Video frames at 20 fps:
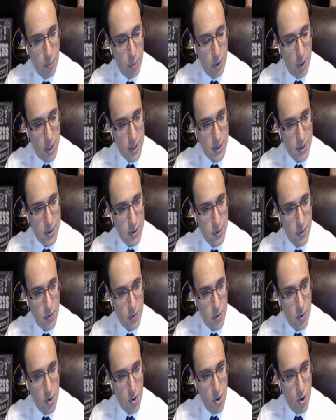plus
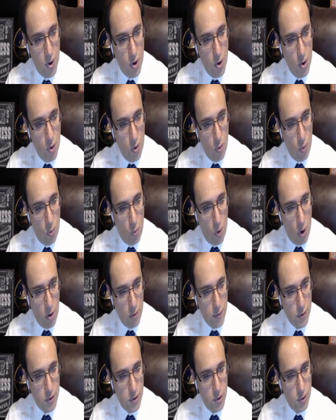1
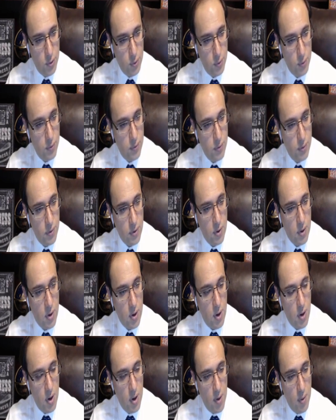over 2
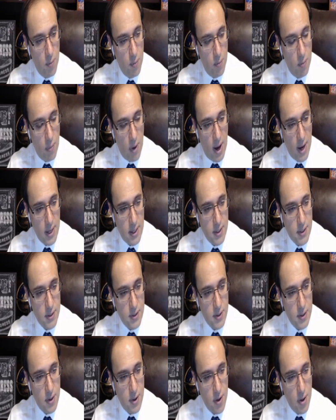
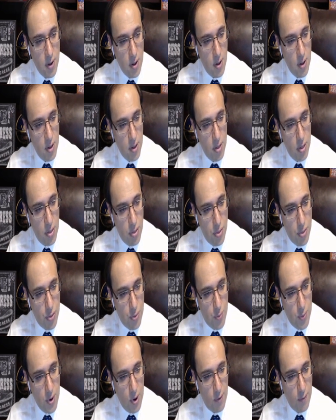minus
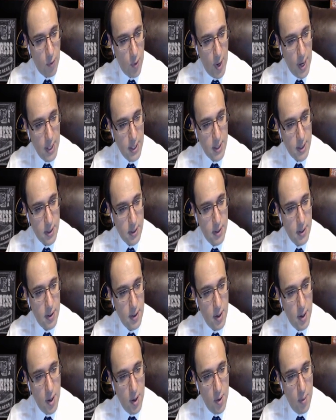3 over 8
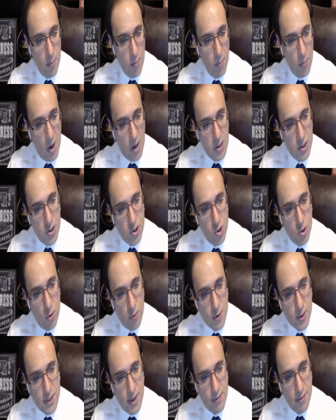minus 2
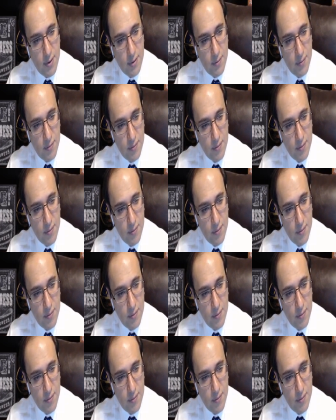over 7.